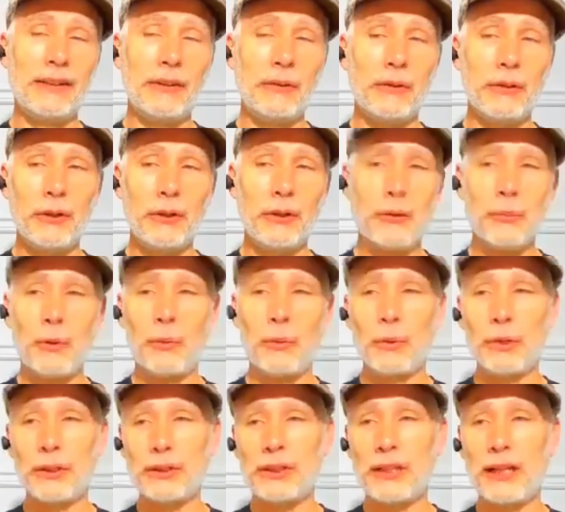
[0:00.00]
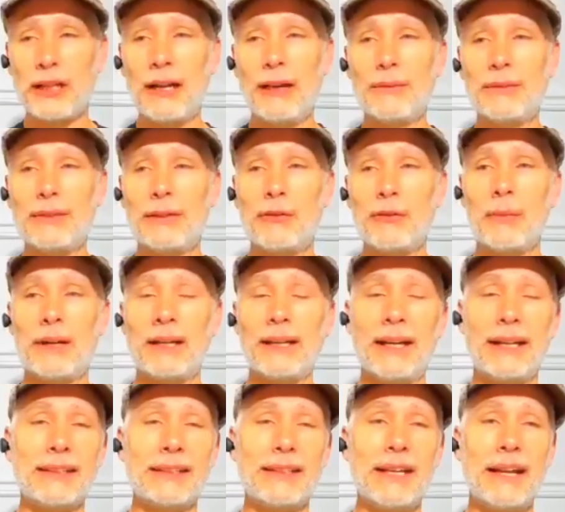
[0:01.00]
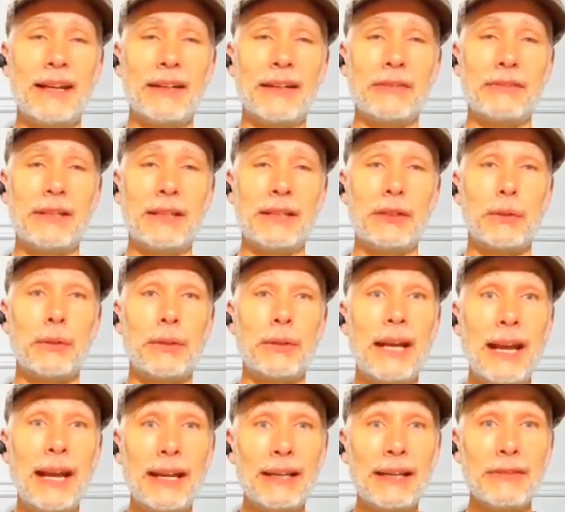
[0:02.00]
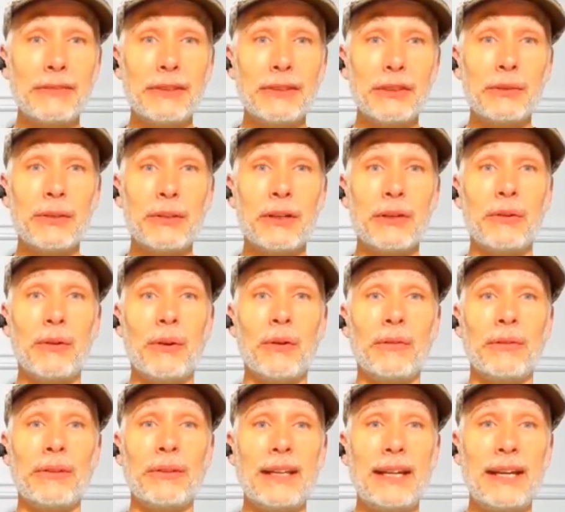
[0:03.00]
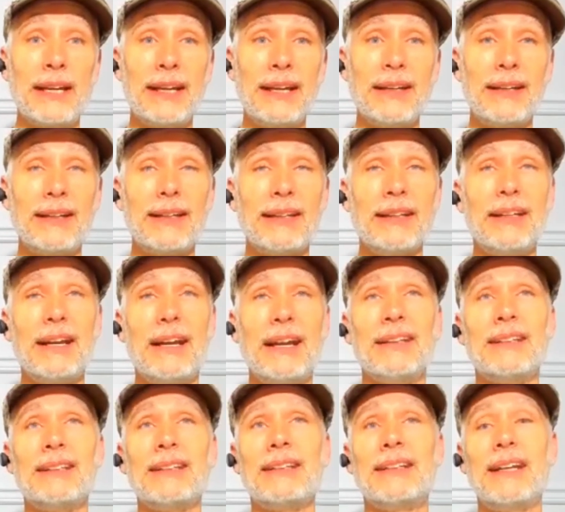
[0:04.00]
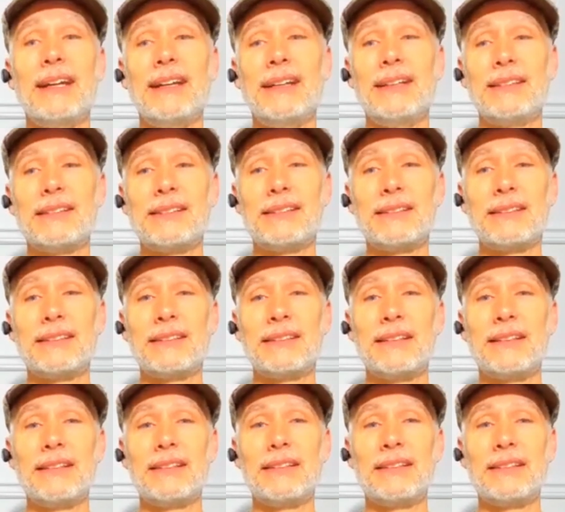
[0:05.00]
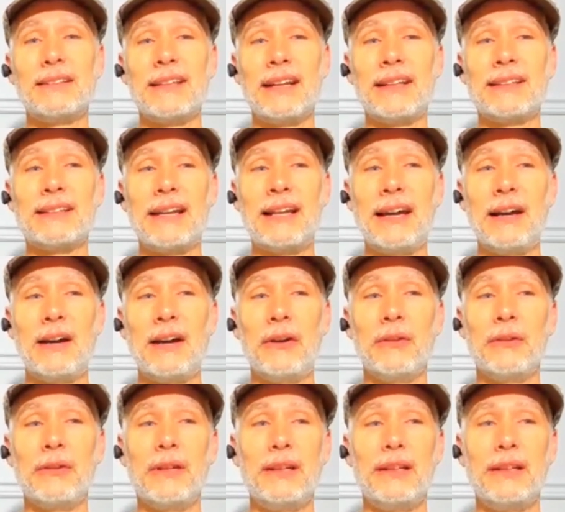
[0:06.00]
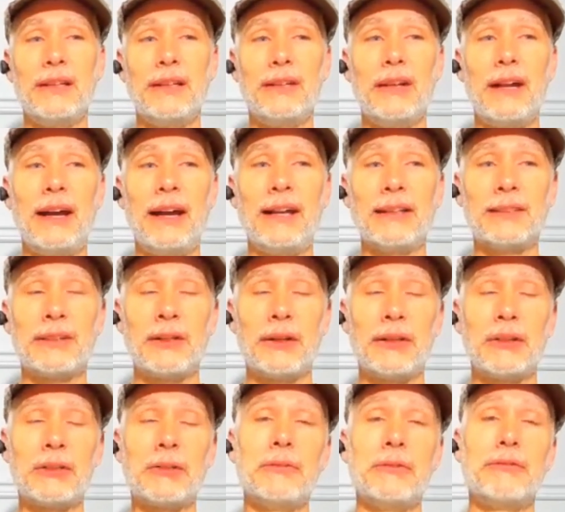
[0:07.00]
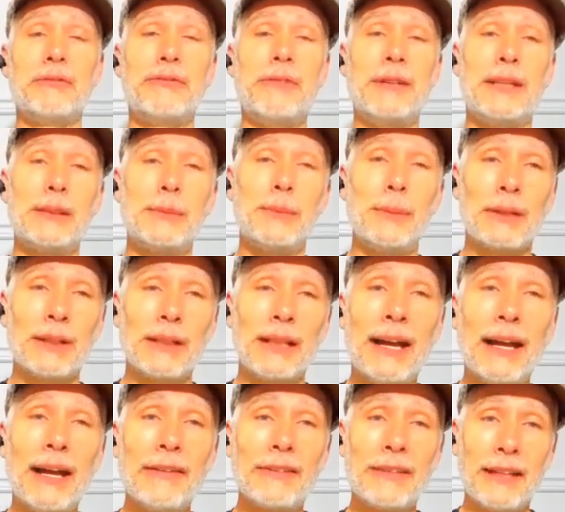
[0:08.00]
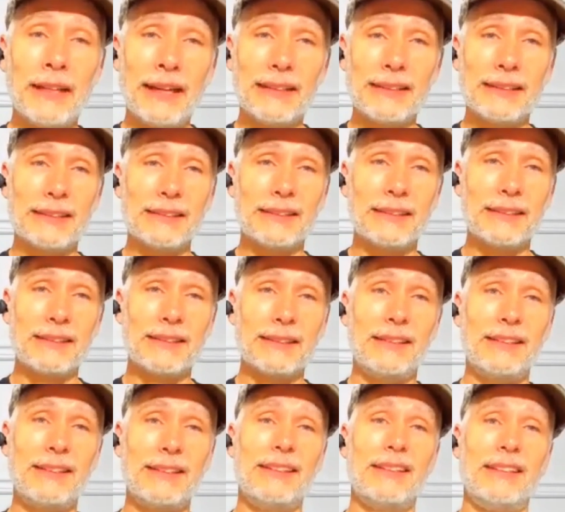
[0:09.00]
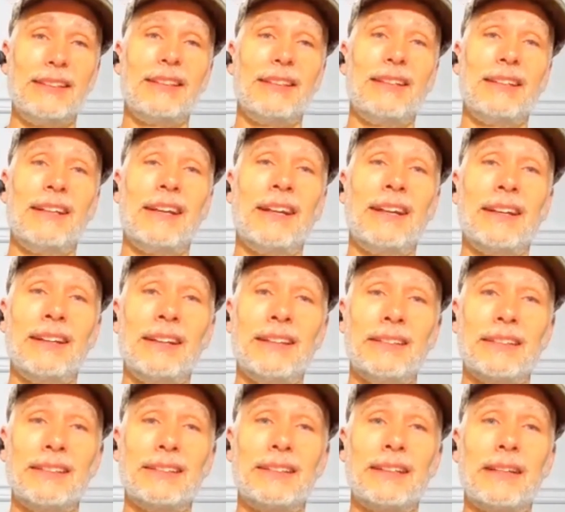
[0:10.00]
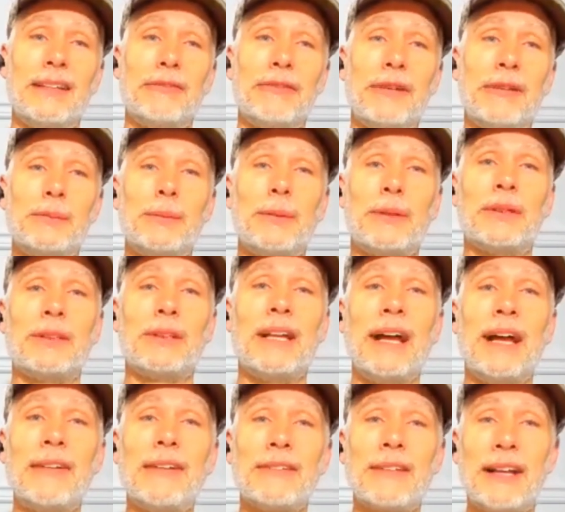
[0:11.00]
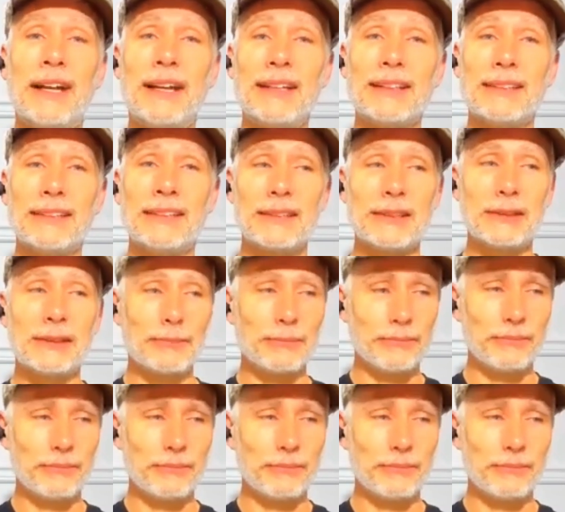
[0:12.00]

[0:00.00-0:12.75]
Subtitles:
there were no more workshops. Everybody had to kind of get creative and do their own thing. And then hence, that's how I started doing Facebook Live classes. And the Facebook Live classes,